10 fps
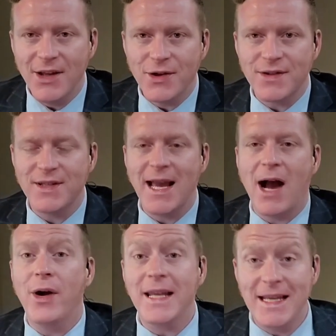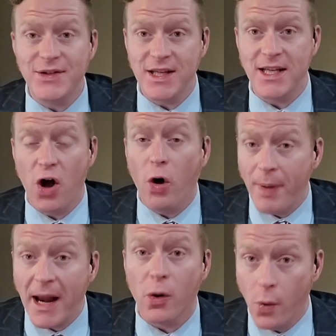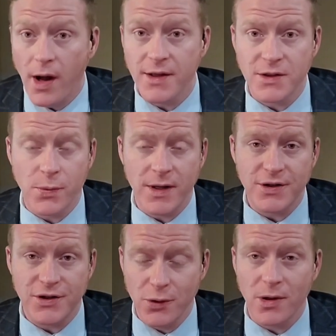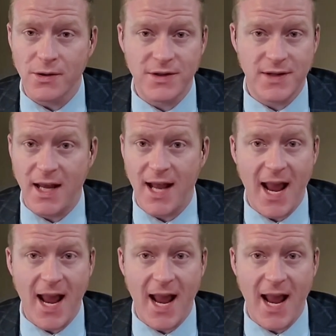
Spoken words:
You could see how uneasy Colbert was when Stewart said,